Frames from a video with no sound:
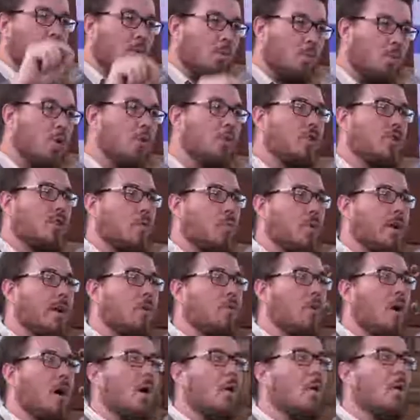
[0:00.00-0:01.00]
the root to
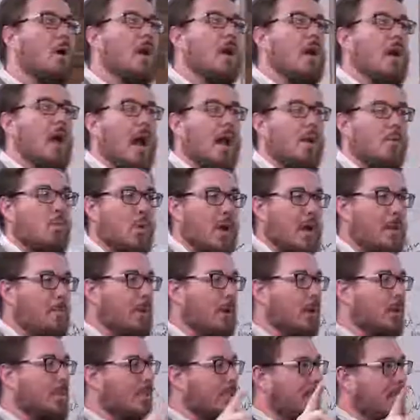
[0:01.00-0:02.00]
regrow and
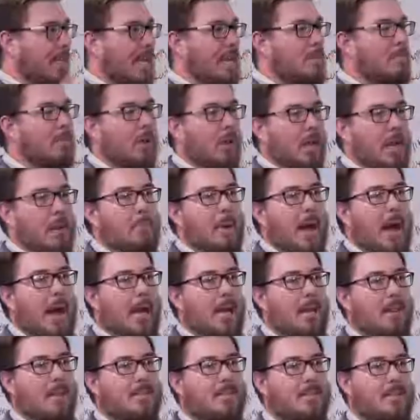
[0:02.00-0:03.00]
rebuild sustainability back
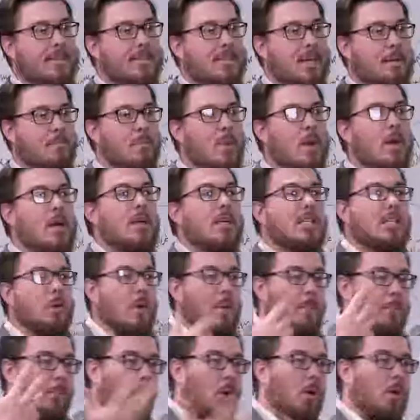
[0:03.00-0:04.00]
into the system. So
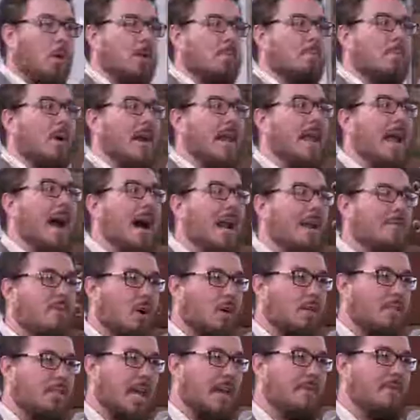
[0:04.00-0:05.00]
we pulled money out of
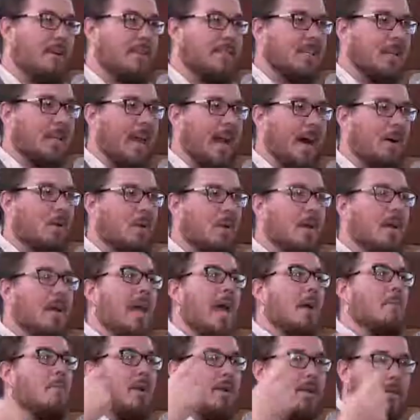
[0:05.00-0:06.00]
our savings account,
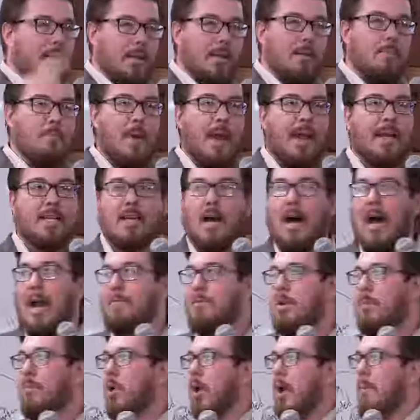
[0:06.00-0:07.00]
and we didn't make
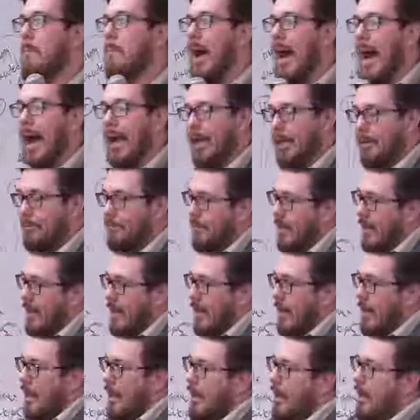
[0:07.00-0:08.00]
time to put it back.
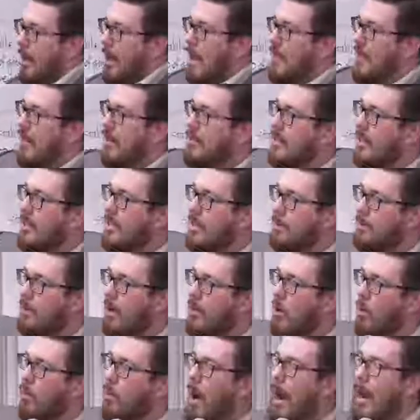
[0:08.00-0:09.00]
In the system
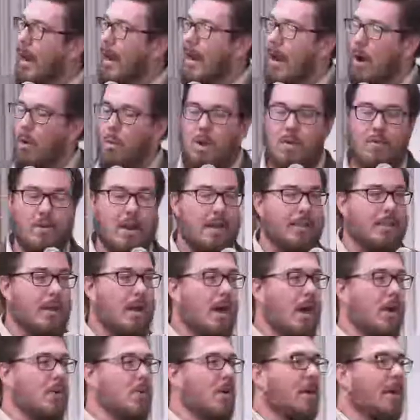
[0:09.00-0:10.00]
on the right here, where you've got the
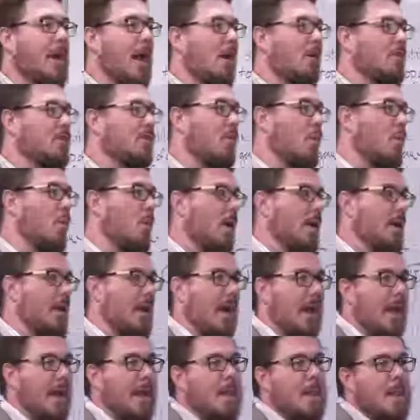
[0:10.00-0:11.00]
100 cows for one
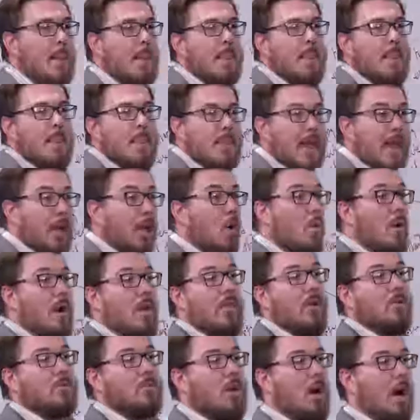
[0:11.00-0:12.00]
day, they go in
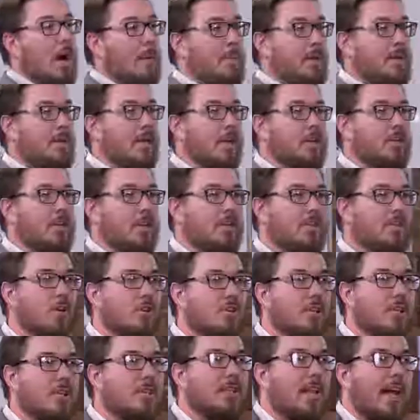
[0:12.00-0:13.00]
and there's competition. So
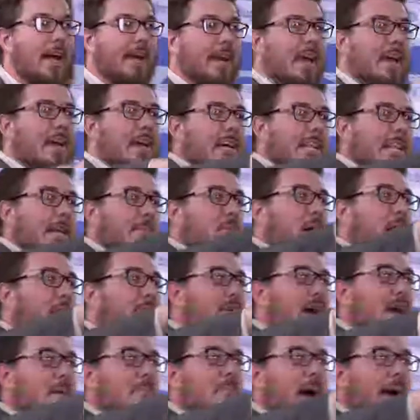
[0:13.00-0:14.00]
just like the
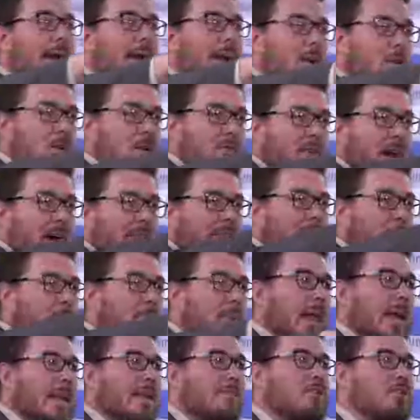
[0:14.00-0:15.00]
buffet back here, you've got
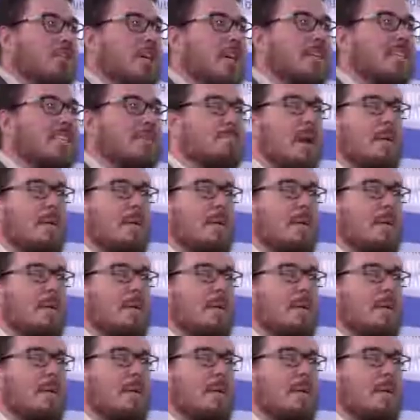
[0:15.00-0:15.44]
that plate of cheeses.